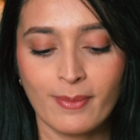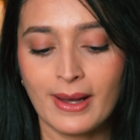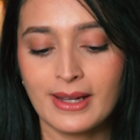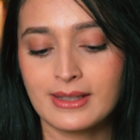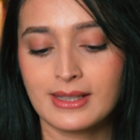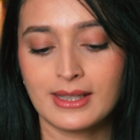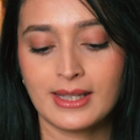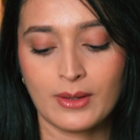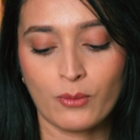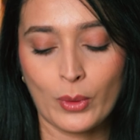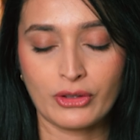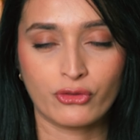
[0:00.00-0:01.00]
but
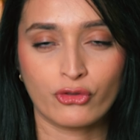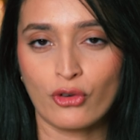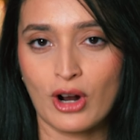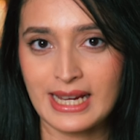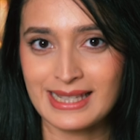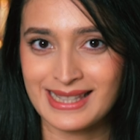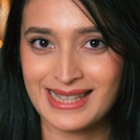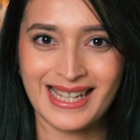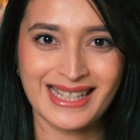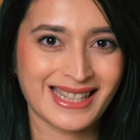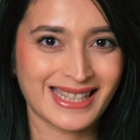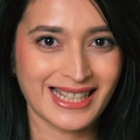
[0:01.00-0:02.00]
with rice
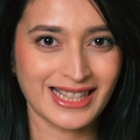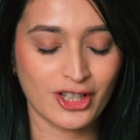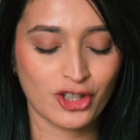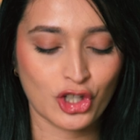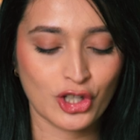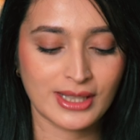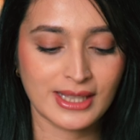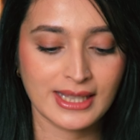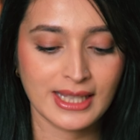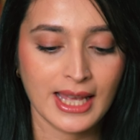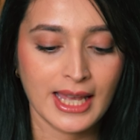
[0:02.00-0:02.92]
it's delicious.